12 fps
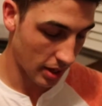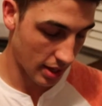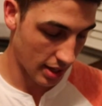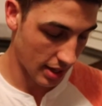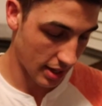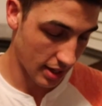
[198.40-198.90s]

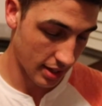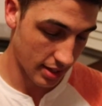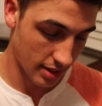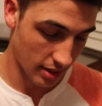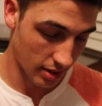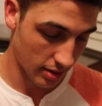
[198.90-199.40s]
on
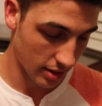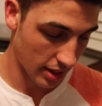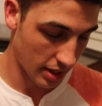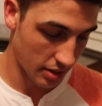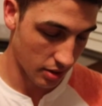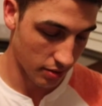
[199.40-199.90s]
ladies, and
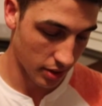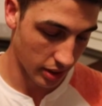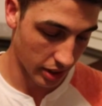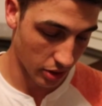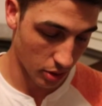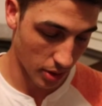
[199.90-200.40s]
ladies, you feel
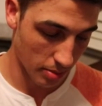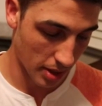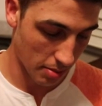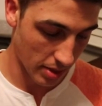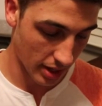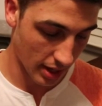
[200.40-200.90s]
like you're creeped
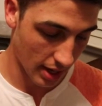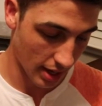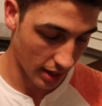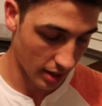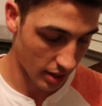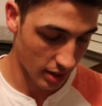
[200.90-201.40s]
out by the
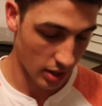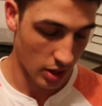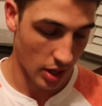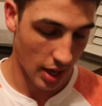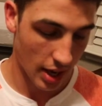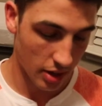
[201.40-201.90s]
guy,
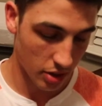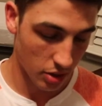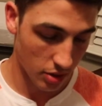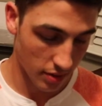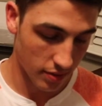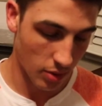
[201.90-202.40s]
how do
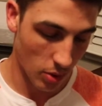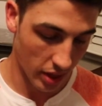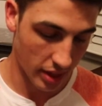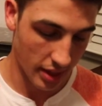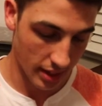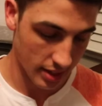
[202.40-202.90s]
you
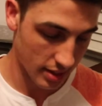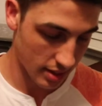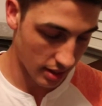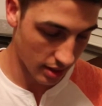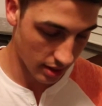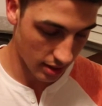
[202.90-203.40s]
avoid
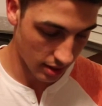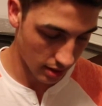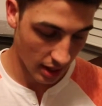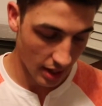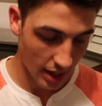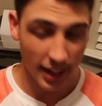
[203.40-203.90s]
this?
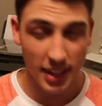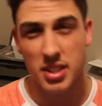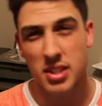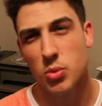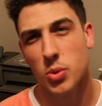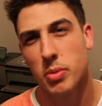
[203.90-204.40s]
I guess
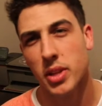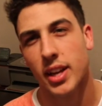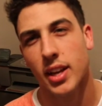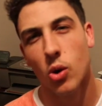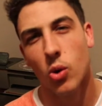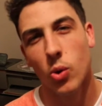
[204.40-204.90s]
this would be
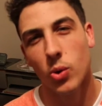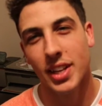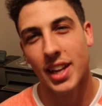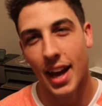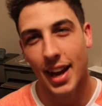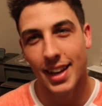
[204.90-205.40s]
like
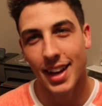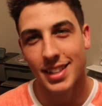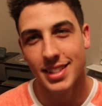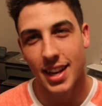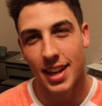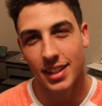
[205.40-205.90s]
holding eye
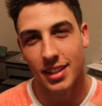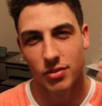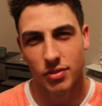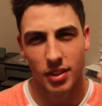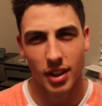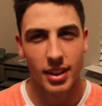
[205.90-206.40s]
contact.
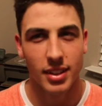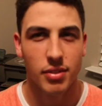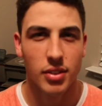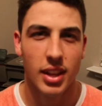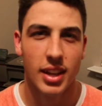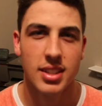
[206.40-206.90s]

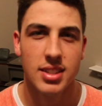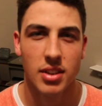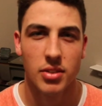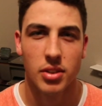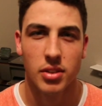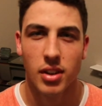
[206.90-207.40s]
For ladies, I
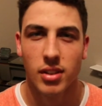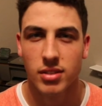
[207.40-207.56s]
don't know